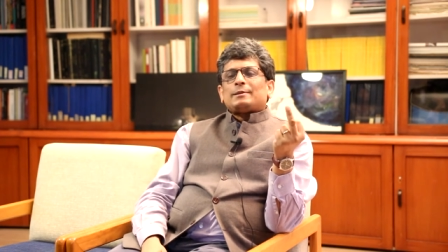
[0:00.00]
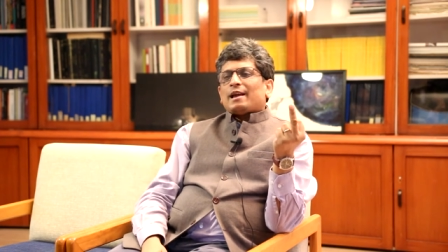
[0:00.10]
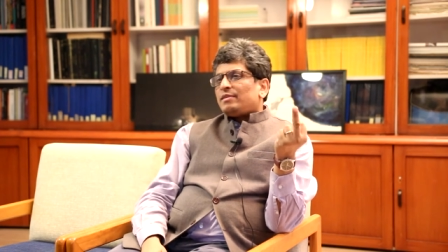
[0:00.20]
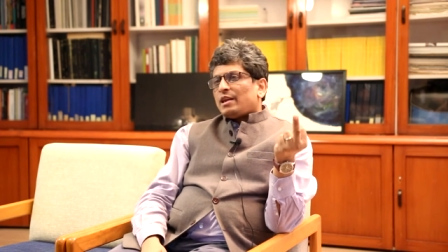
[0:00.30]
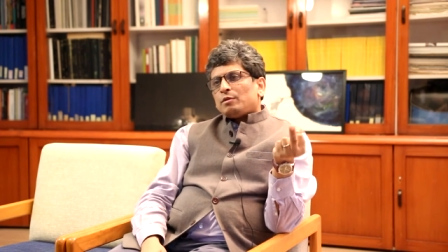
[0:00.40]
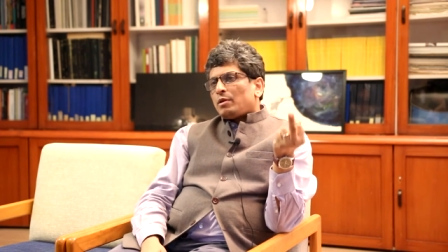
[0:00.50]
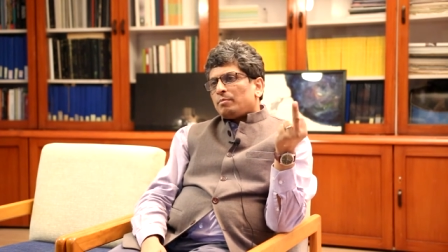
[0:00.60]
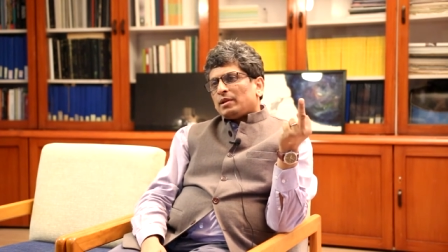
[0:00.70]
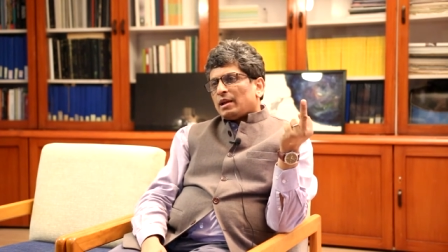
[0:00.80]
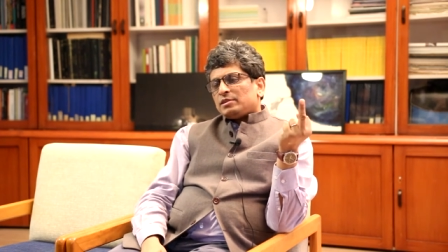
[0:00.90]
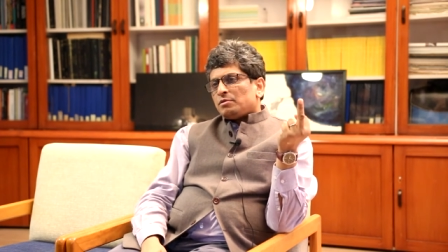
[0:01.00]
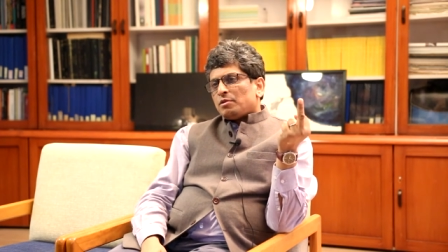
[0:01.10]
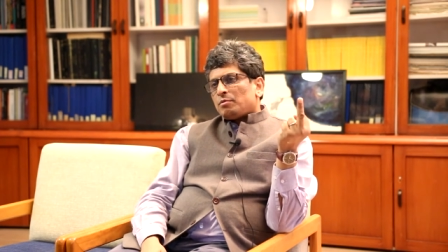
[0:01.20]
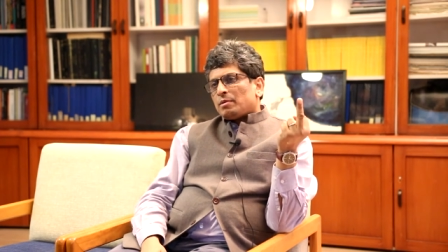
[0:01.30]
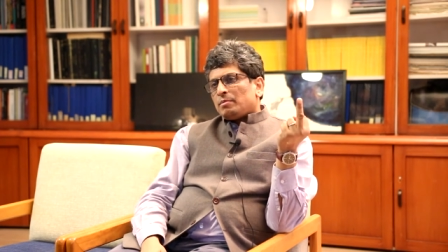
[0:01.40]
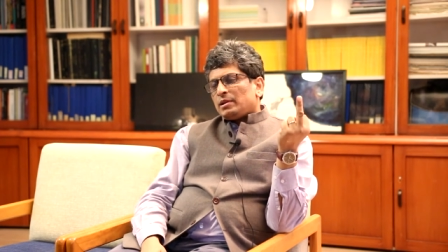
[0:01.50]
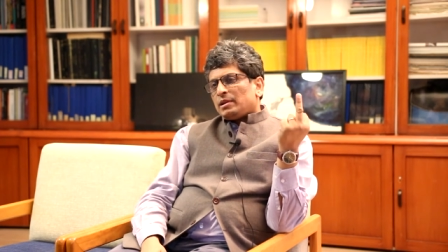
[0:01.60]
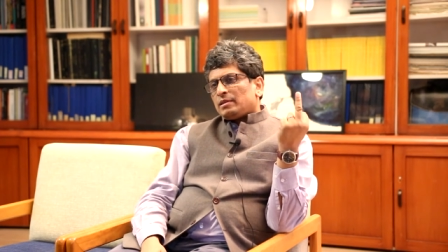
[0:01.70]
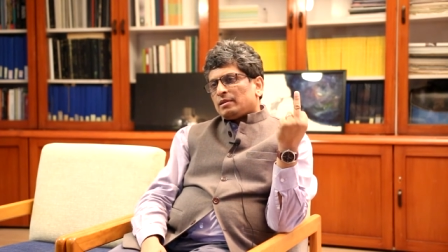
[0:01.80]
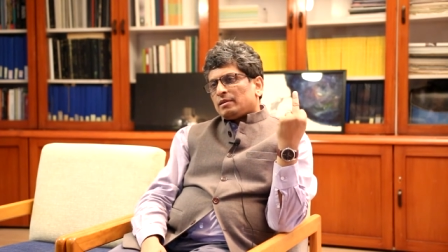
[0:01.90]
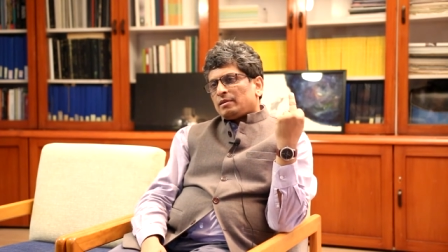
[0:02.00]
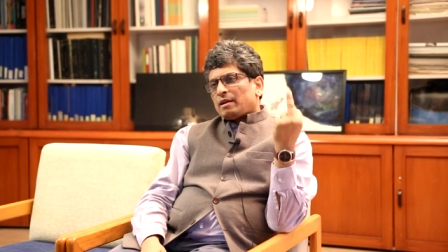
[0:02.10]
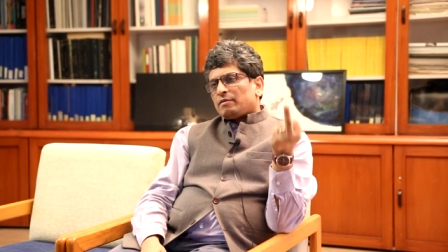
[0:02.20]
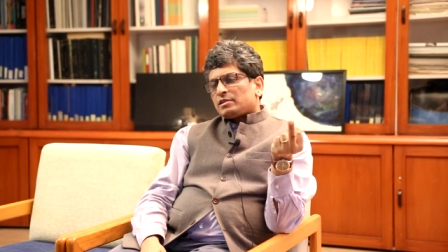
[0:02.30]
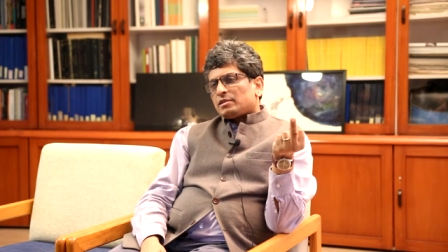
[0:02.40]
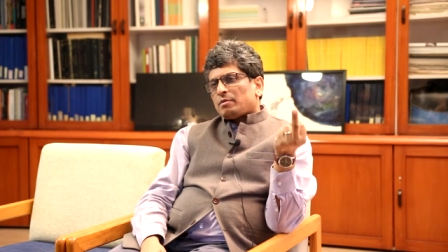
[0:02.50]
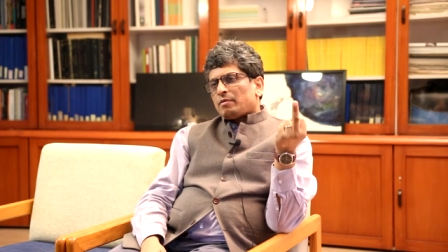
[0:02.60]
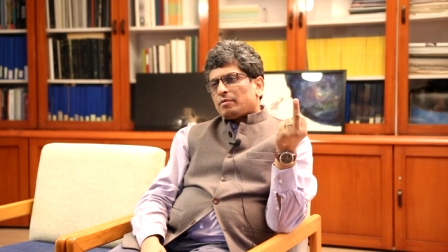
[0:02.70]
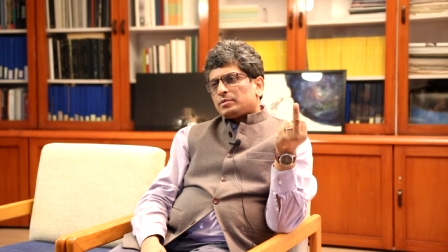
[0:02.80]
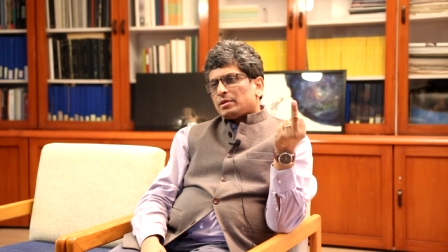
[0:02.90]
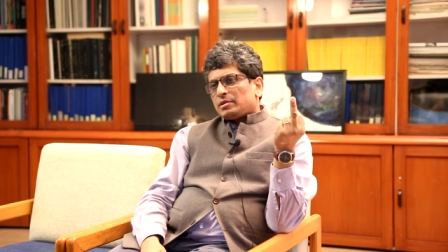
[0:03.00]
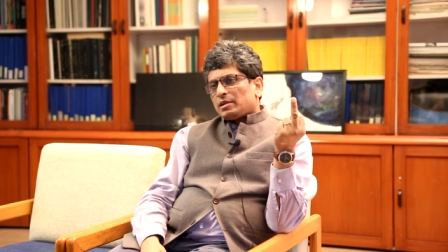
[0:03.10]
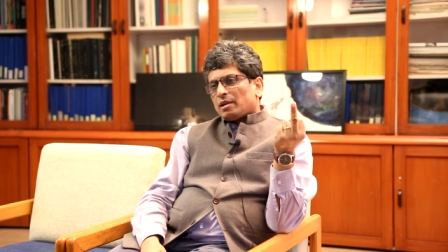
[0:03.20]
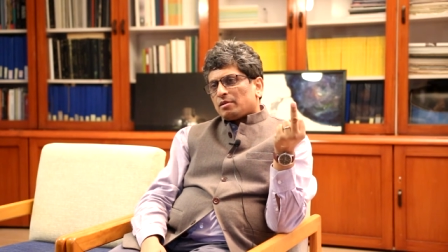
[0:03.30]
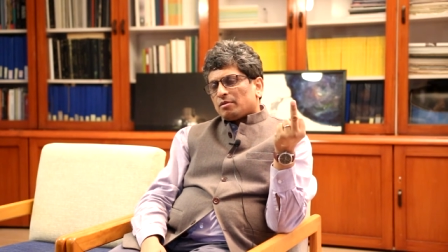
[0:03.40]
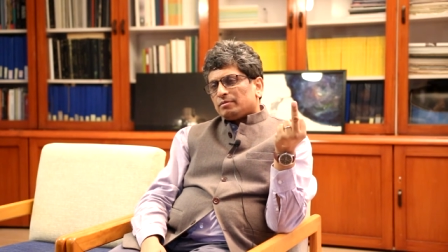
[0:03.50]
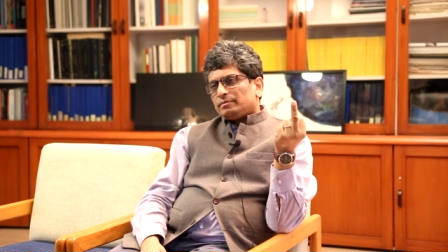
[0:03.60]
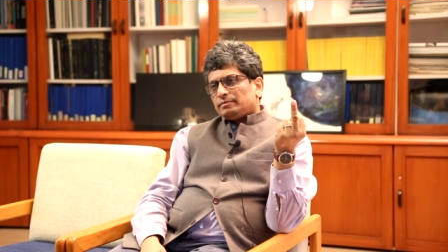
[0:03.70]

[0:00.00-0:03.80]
And then, we are, as you know, we are building the gravitational wave observatory, LIGO.